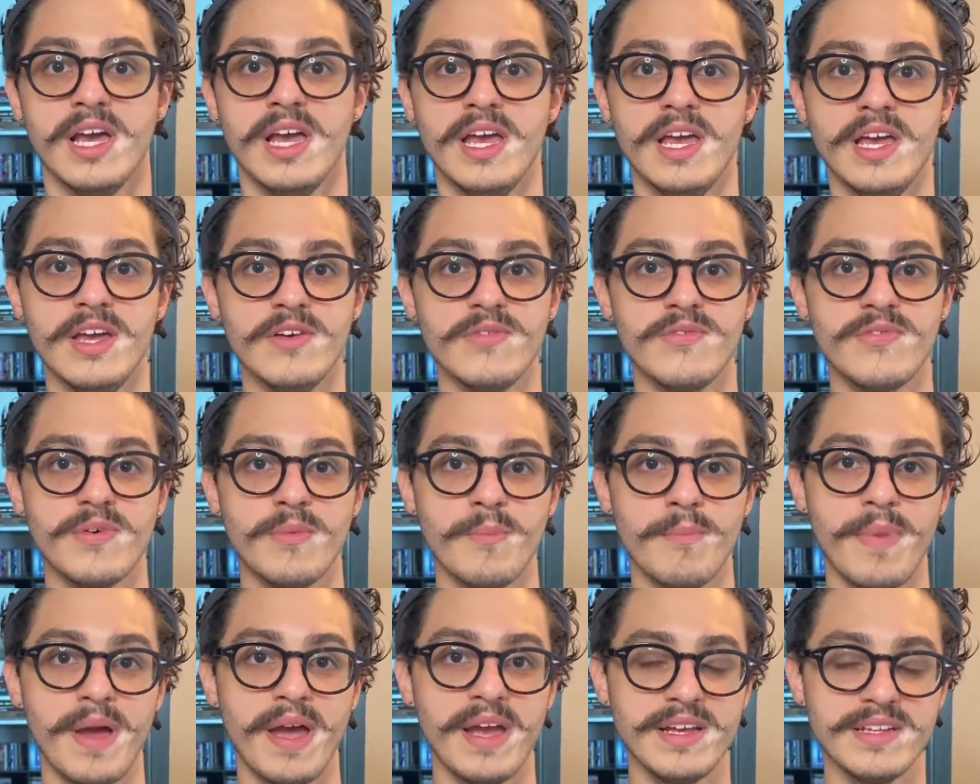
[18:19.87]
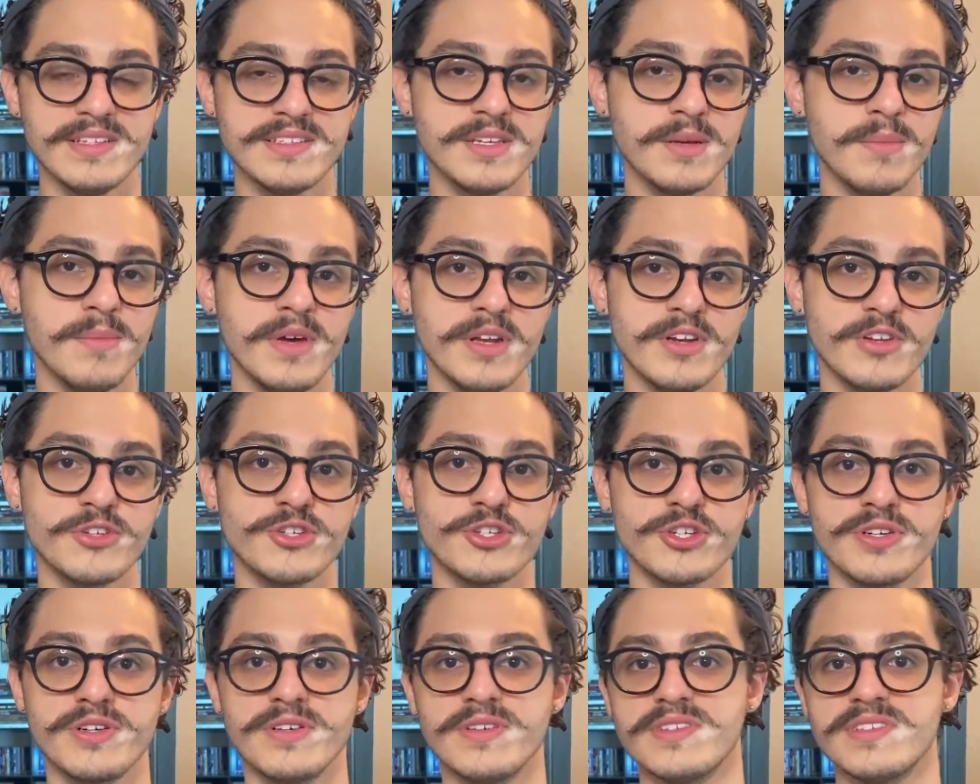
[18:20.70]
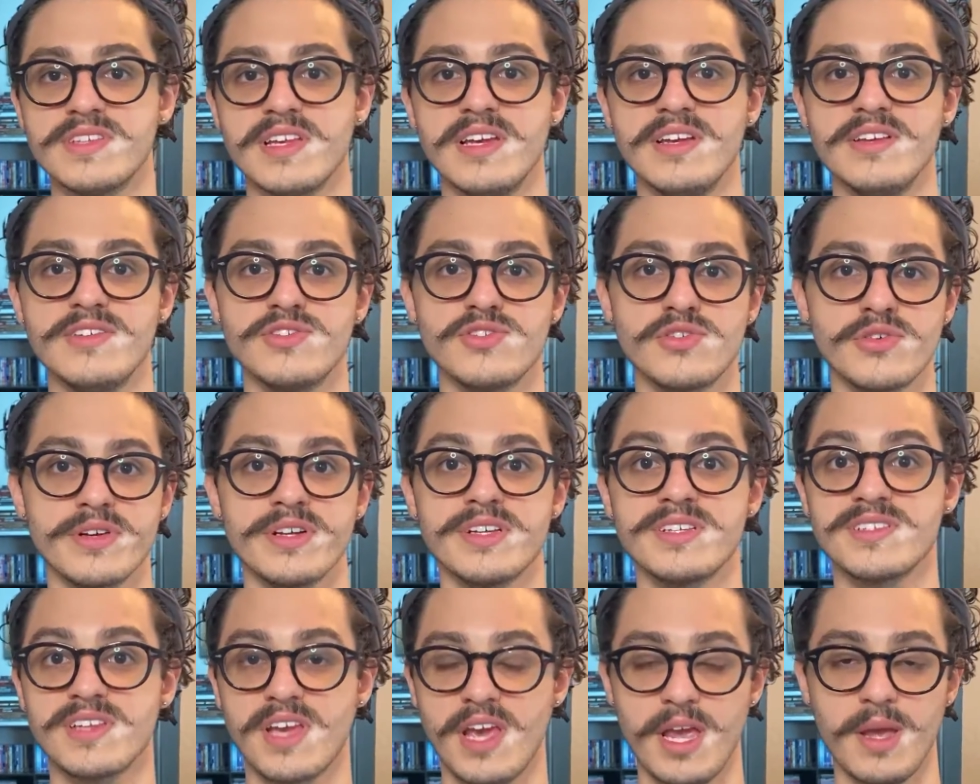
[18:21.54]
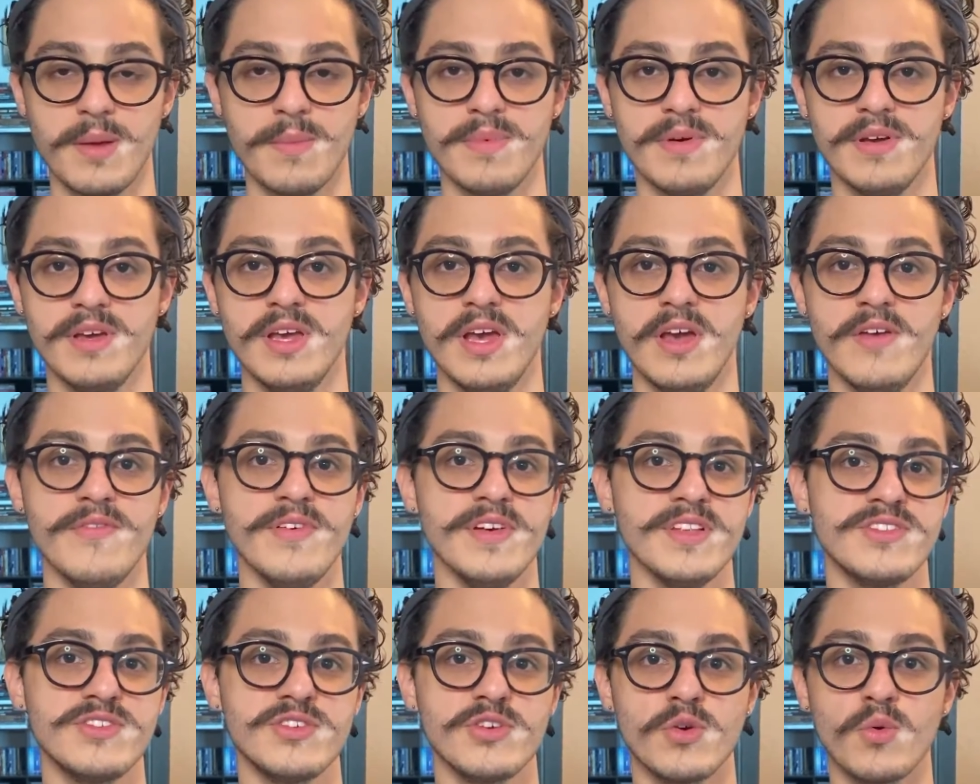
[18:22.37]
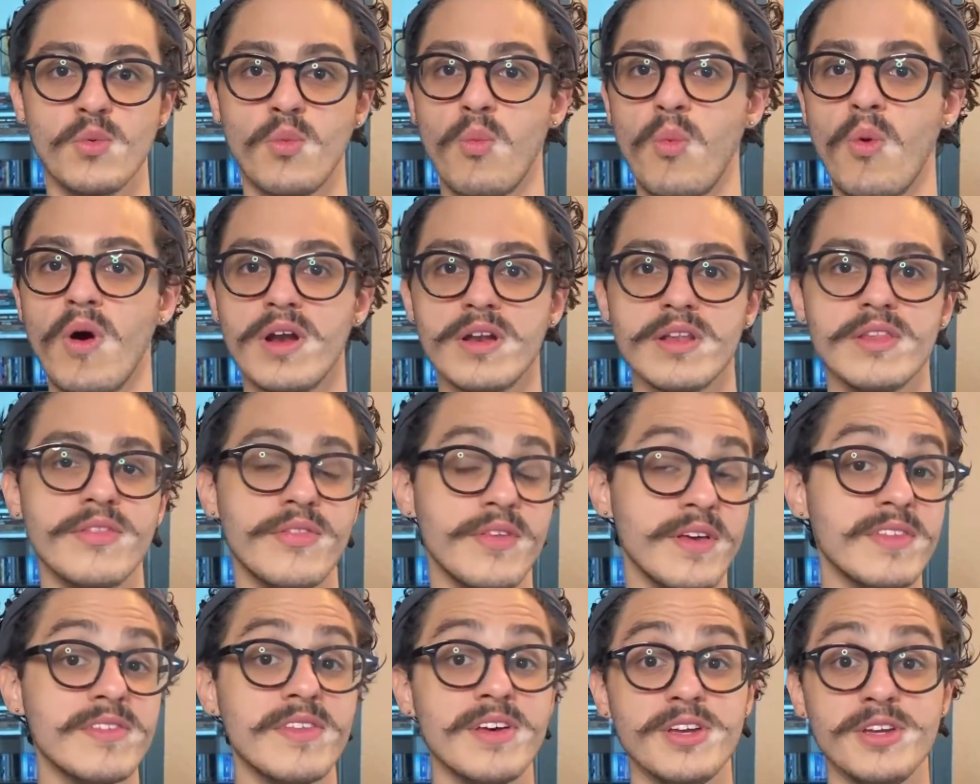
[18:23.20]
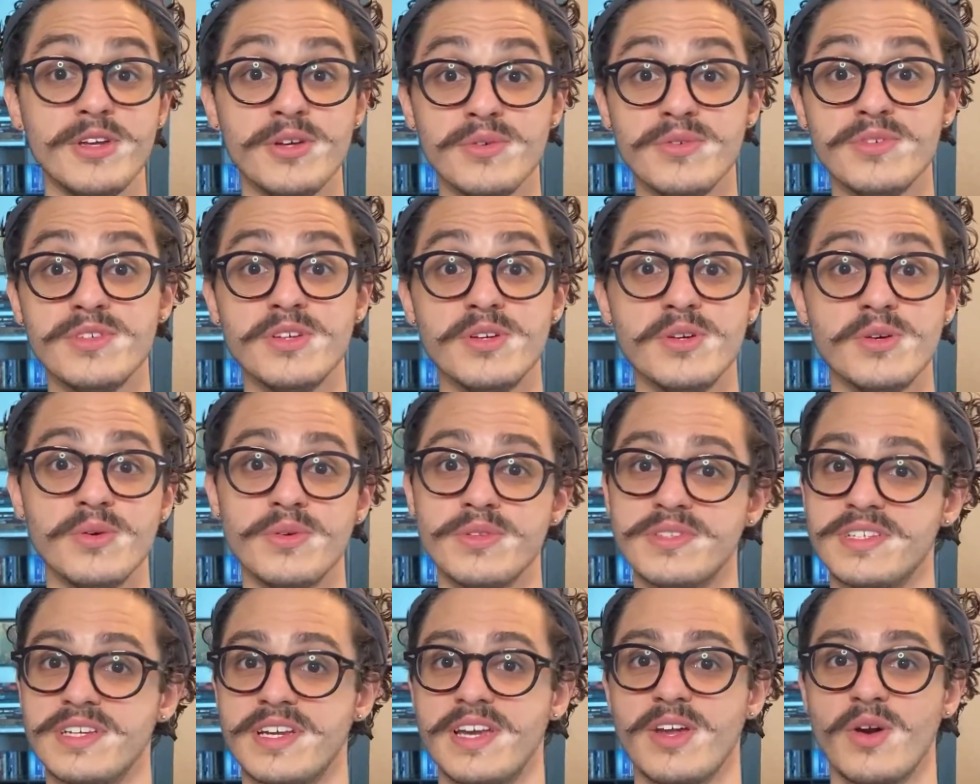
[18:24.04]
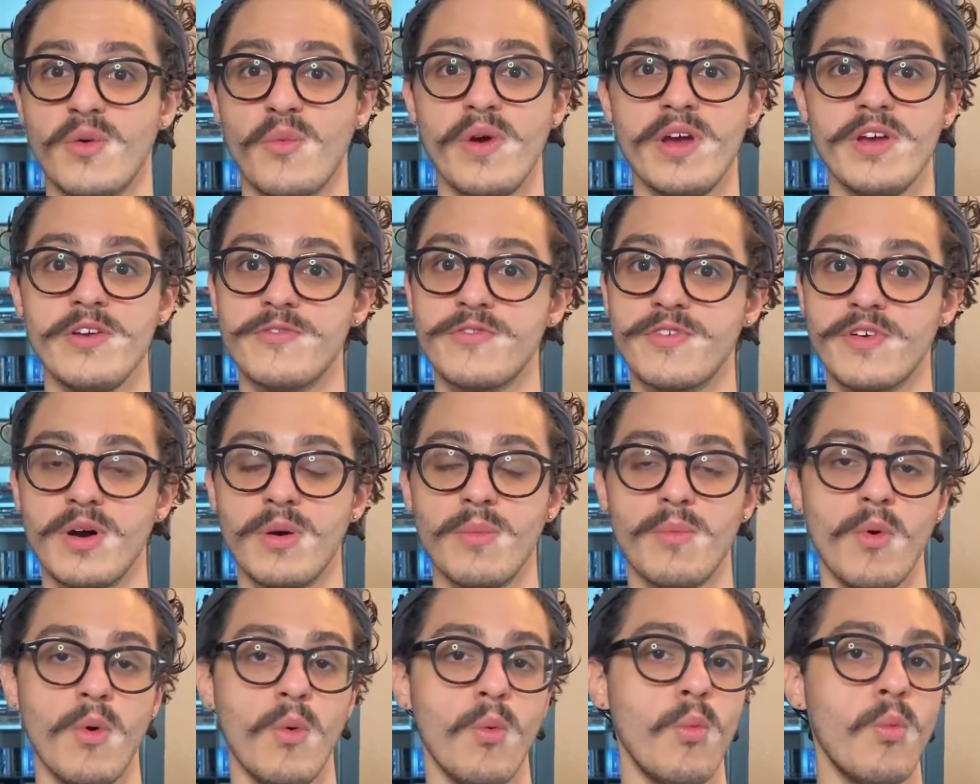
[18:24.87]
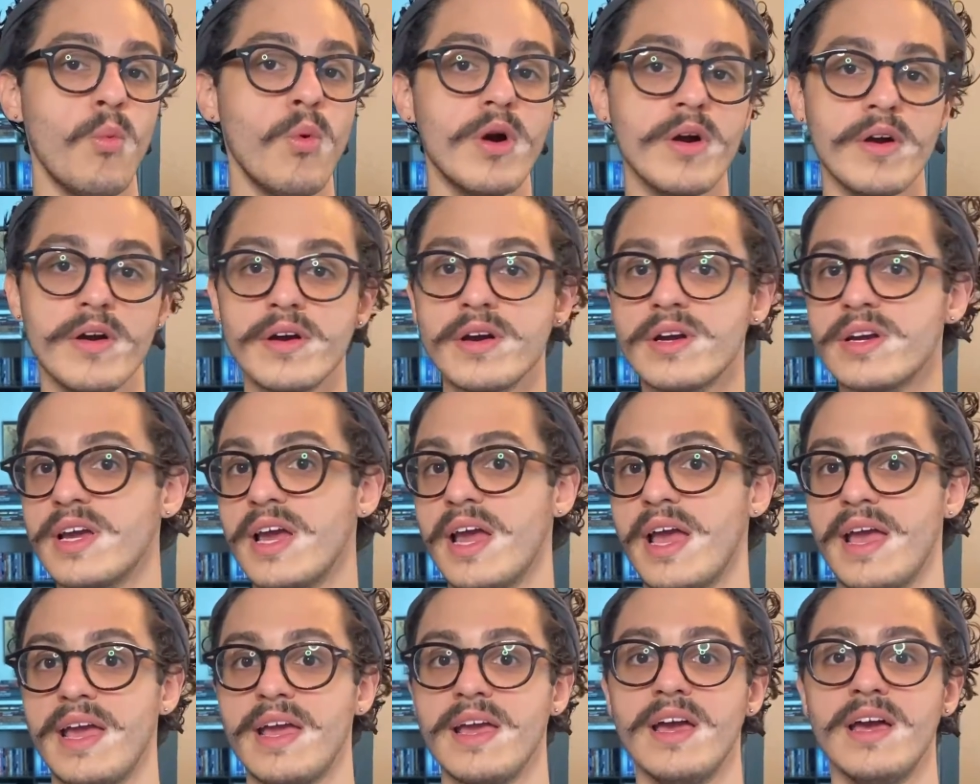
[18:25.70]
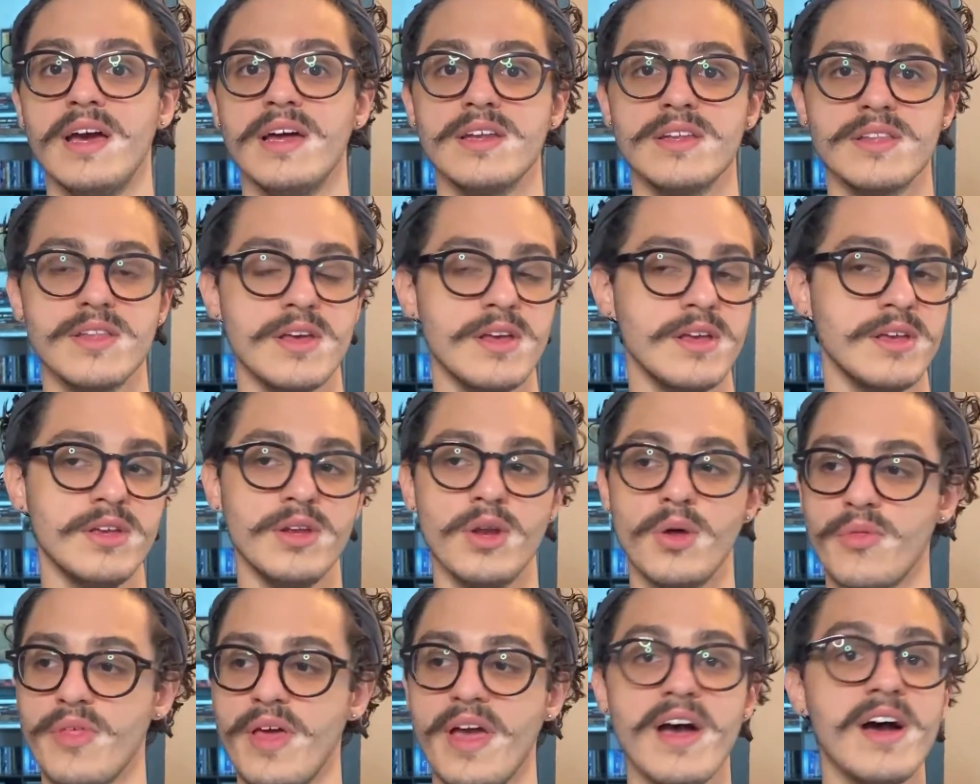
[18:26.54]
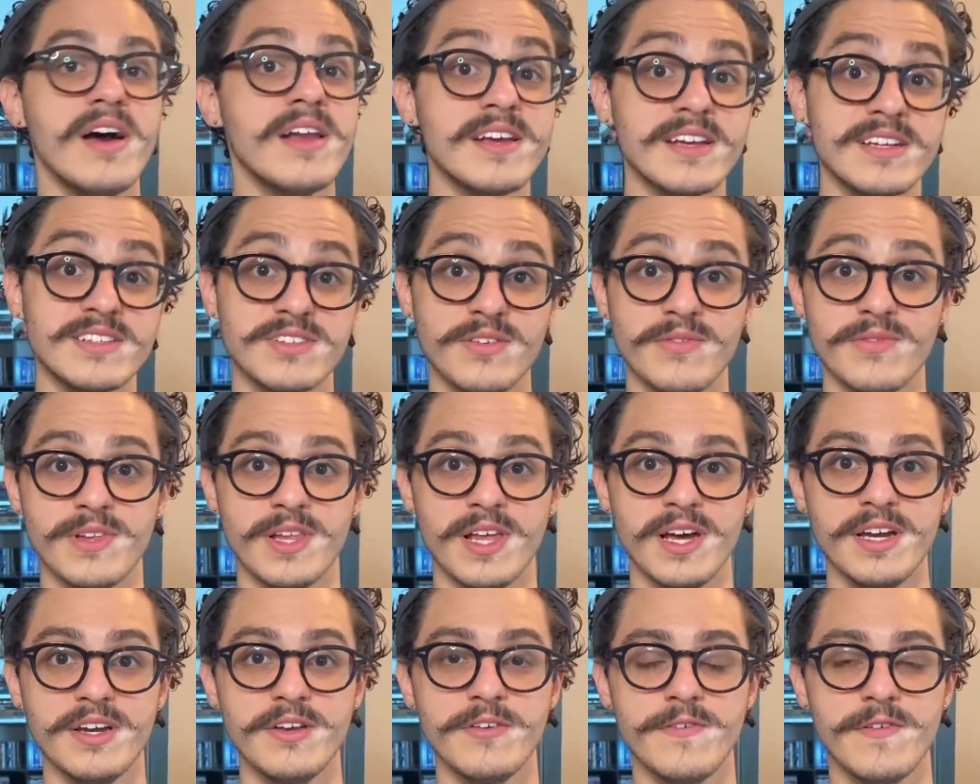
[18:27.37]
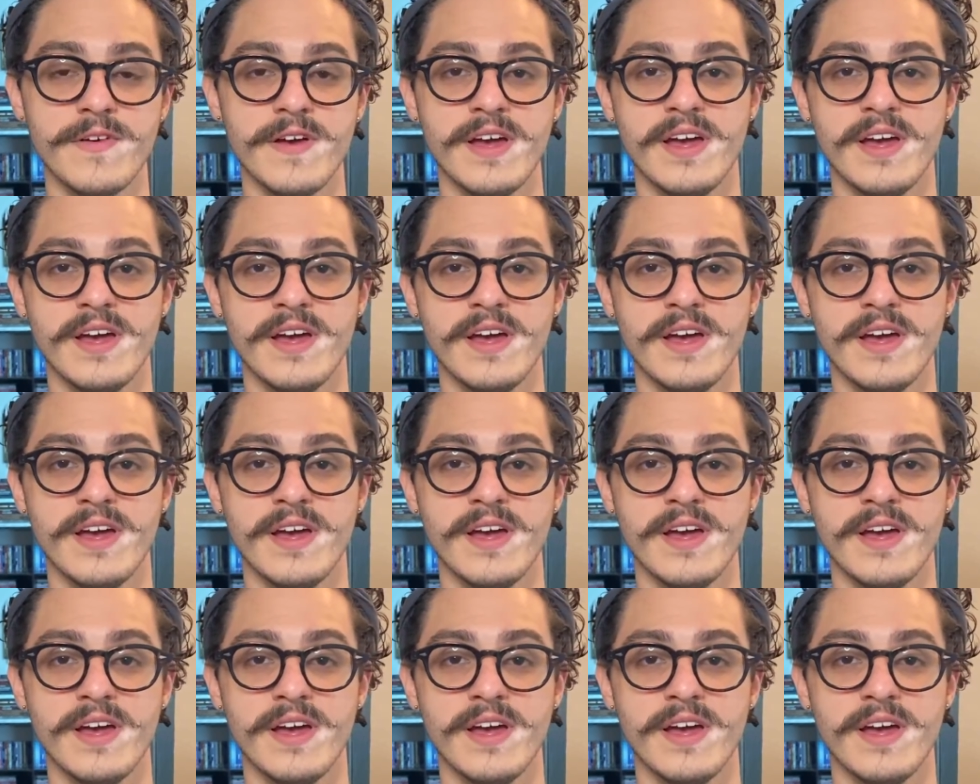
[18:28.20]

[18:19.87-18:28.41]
If painting miniatures is your escape, if it's your one thing that you do to get away from work and the headaches of life,